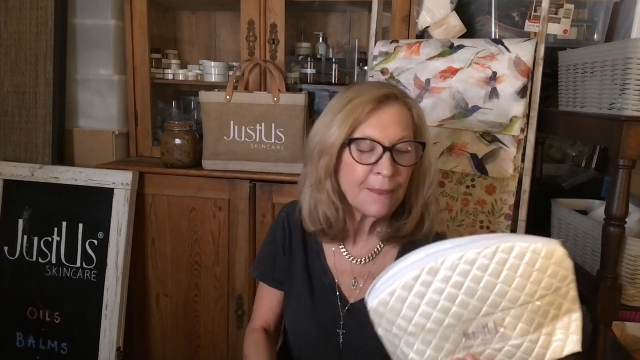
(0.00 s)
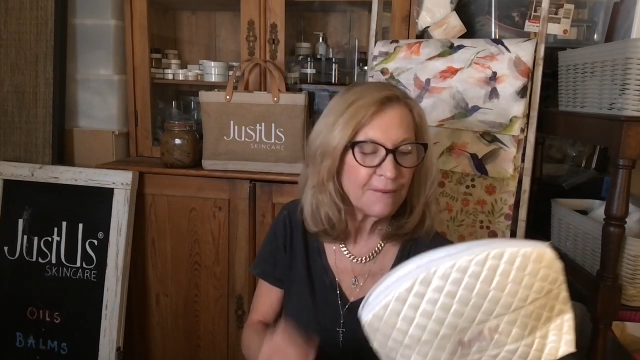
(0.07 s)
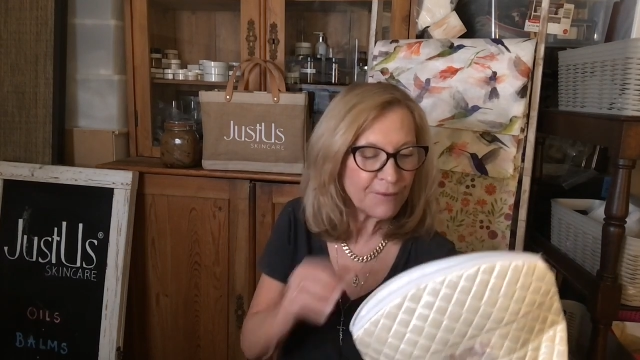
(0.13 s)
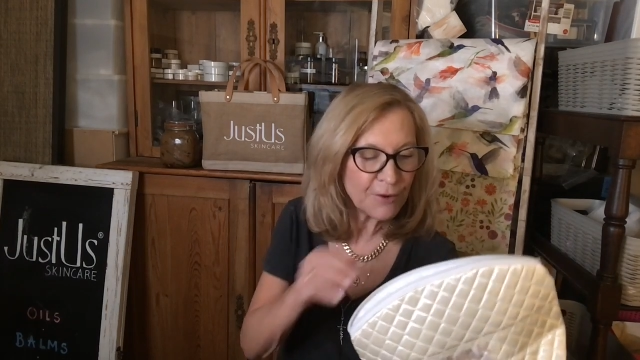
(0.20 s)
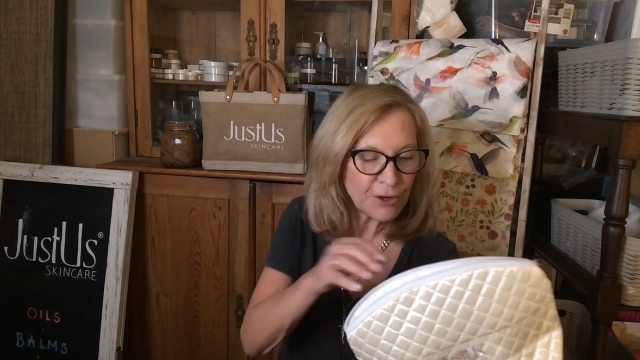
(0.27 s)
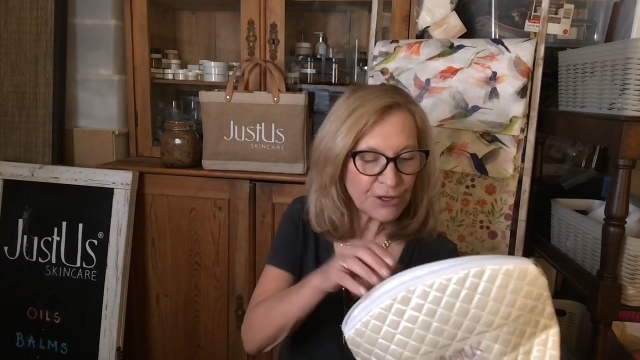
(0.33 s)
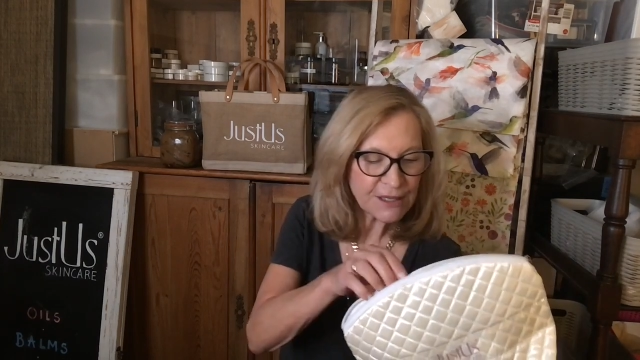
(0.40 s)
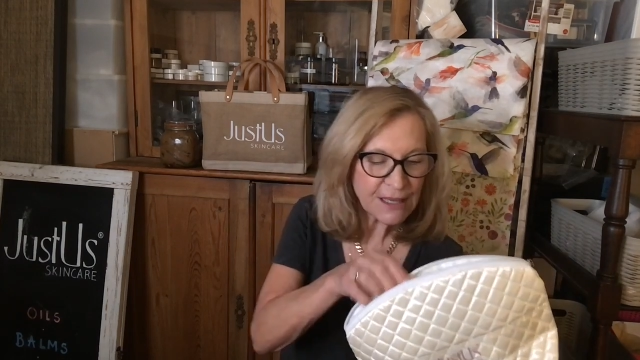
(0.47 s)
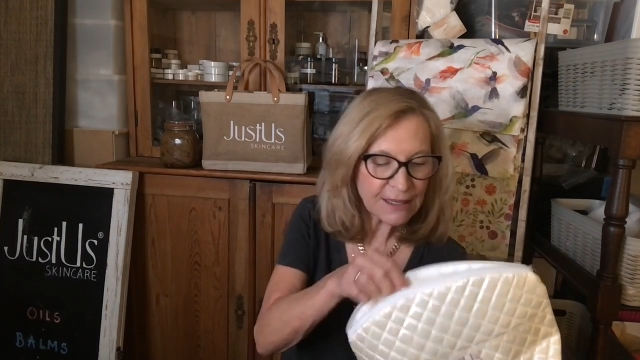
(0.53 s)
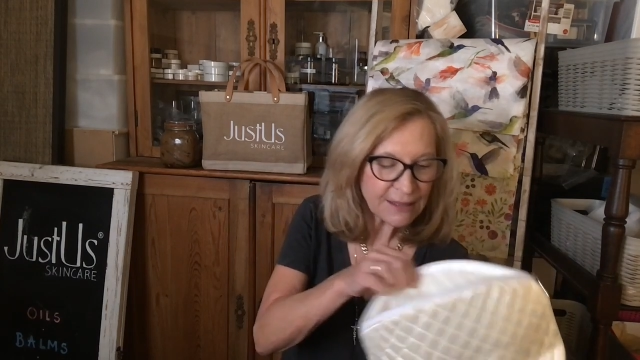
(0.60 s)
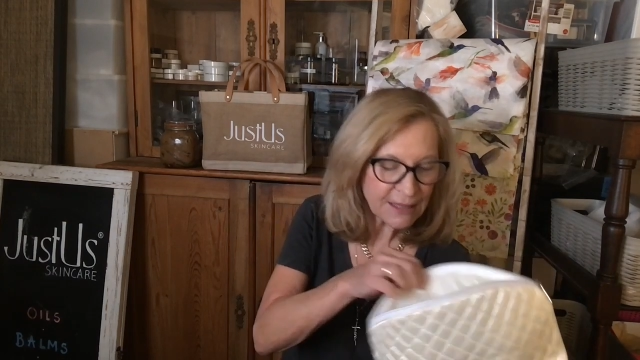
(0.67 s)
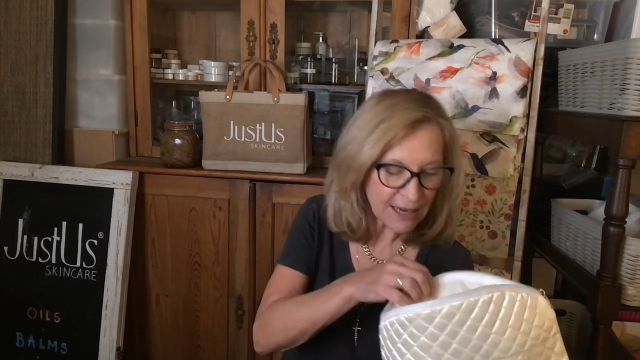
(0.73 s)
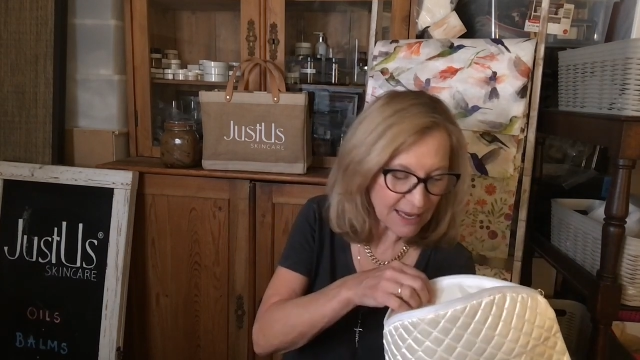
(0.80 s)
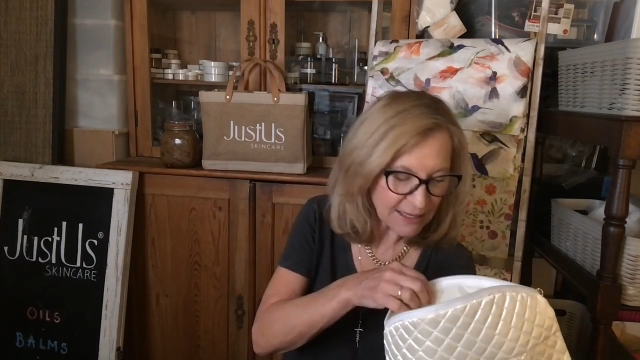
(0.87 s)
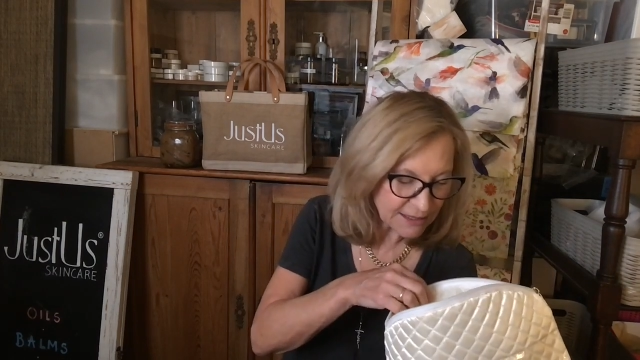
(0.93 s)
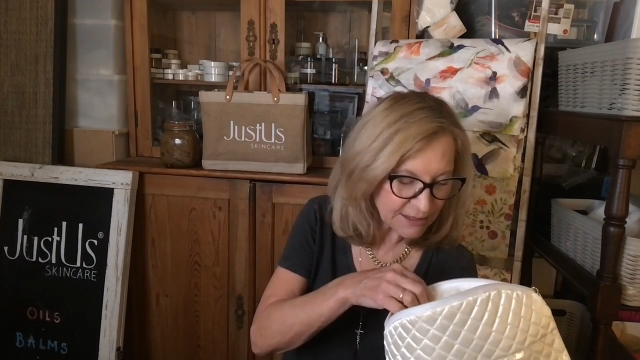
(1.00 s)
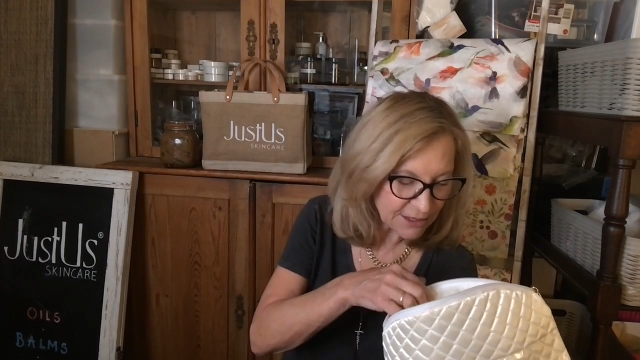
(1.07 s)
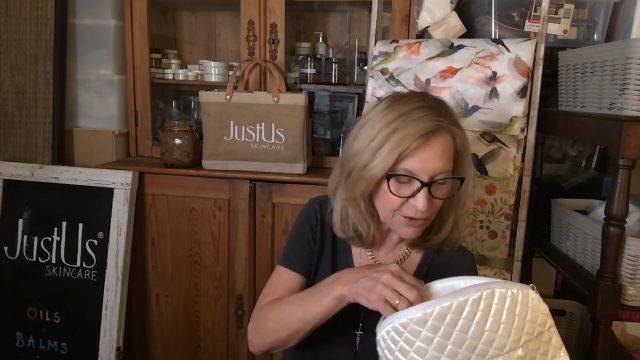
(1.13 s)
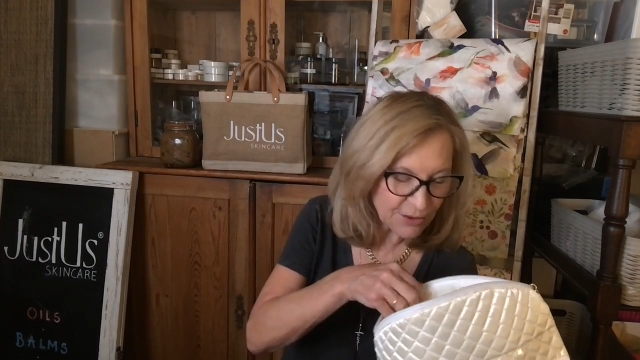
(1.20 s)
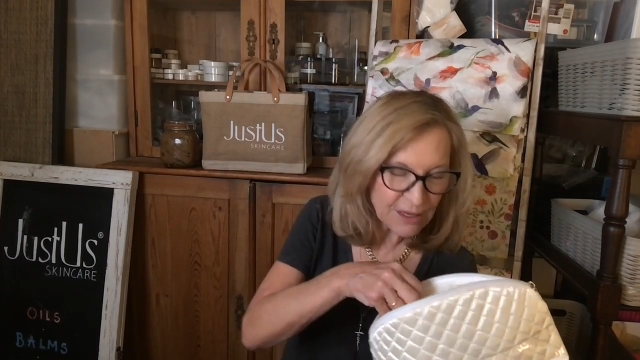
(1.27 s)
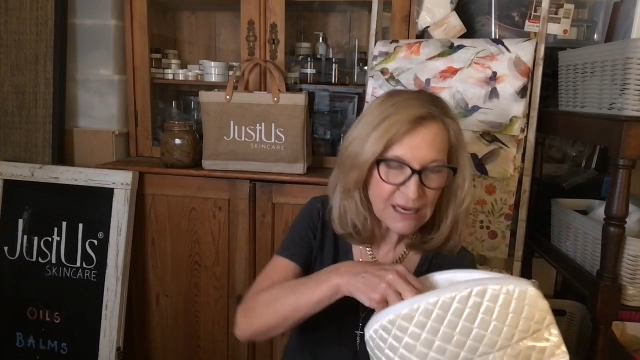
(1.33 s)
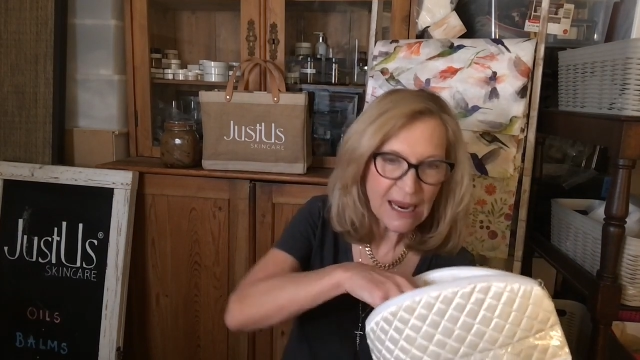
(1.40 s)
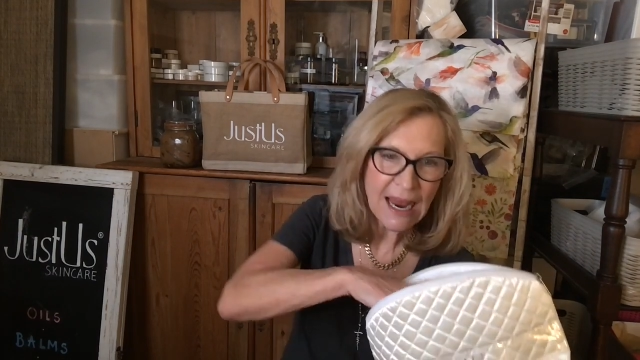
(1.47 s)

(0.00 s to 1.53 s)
First thing that has to go into